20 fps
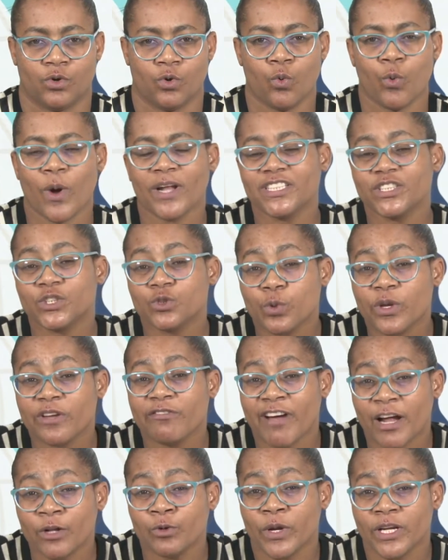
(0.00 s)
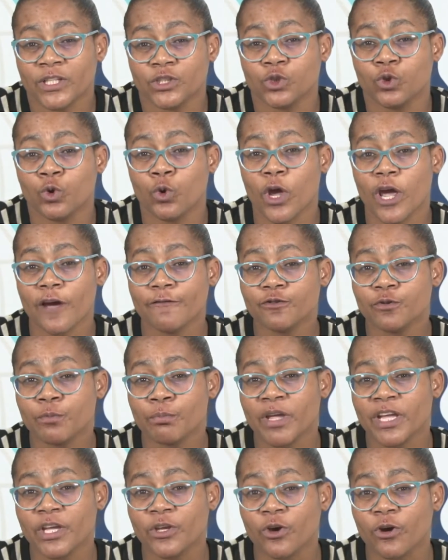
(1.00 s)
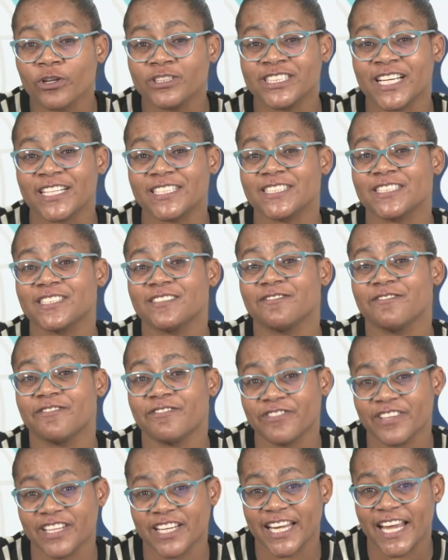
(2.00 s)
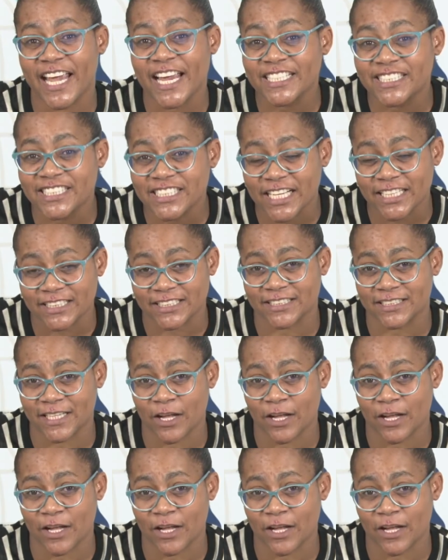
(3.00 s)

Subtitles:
What is to evaluate? You have to make your justifications